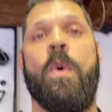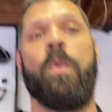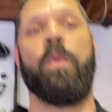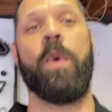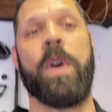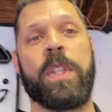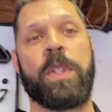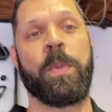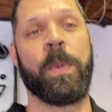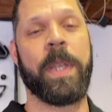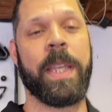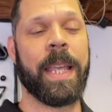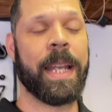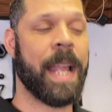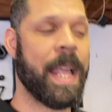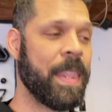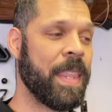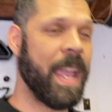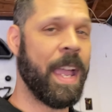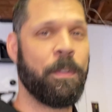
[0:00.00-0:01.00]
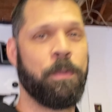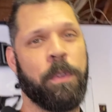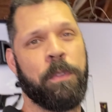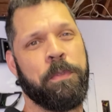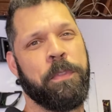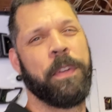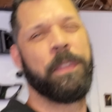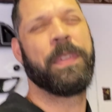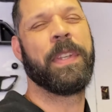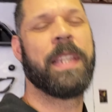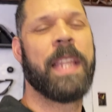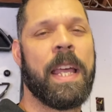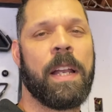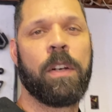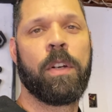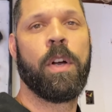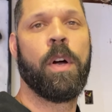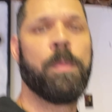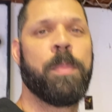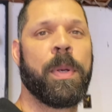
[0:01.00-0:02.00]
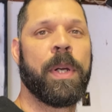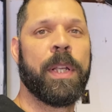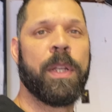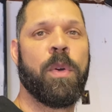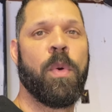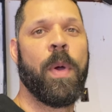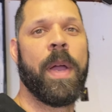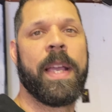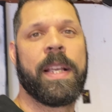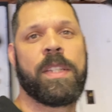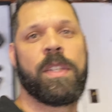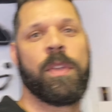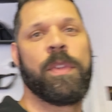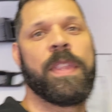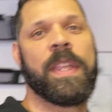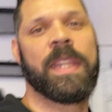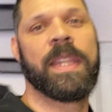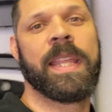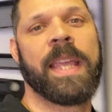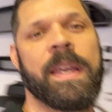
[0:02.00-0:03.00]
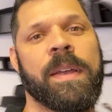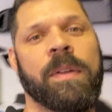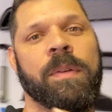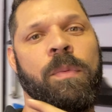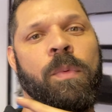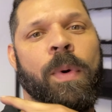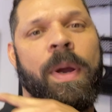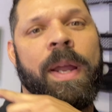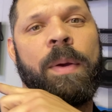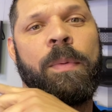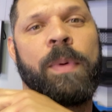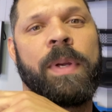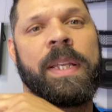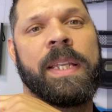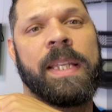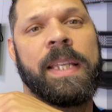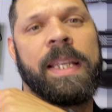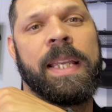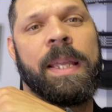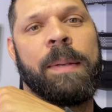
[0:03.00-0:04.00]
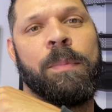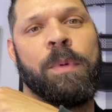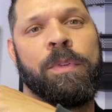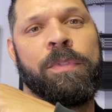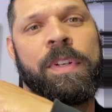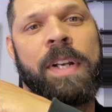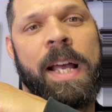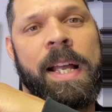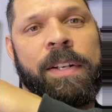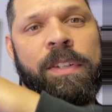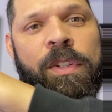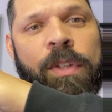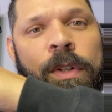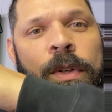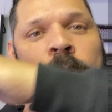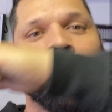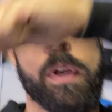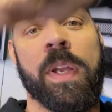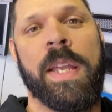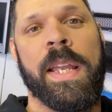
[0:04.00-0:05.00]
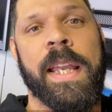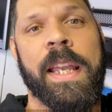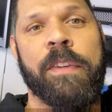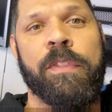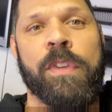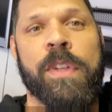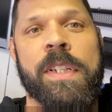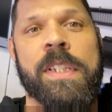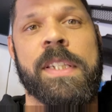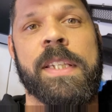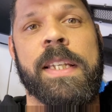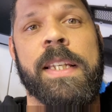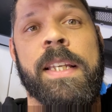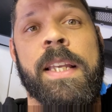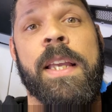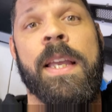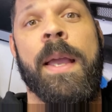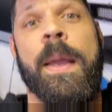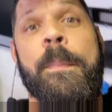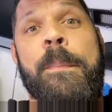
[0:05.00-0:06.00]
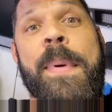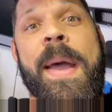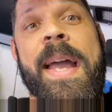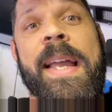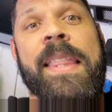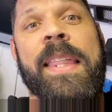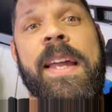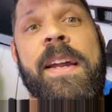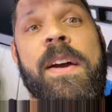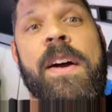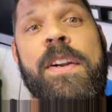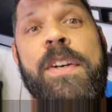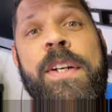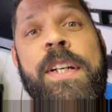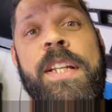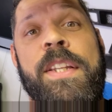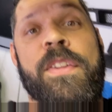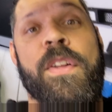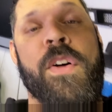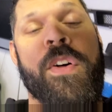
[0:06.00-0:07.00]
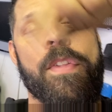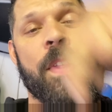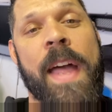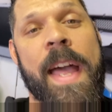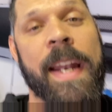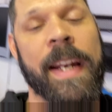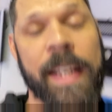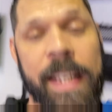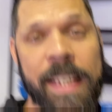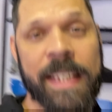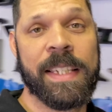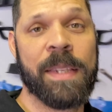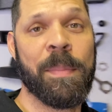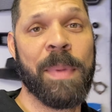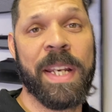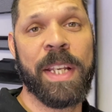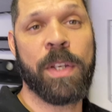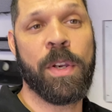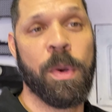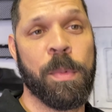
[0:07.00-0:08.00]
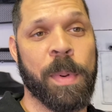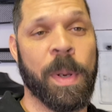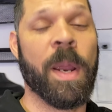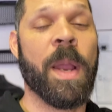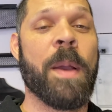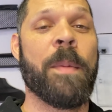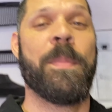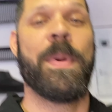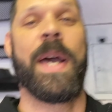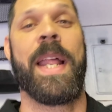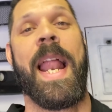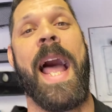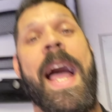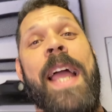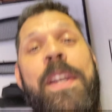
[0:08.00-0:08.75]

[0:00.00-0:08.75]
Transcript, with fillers: once we get on the F-150, that'll go pretty quick. So then that way we can get moving on to, if you can see back there underneath all that is the Mini Cooper. But I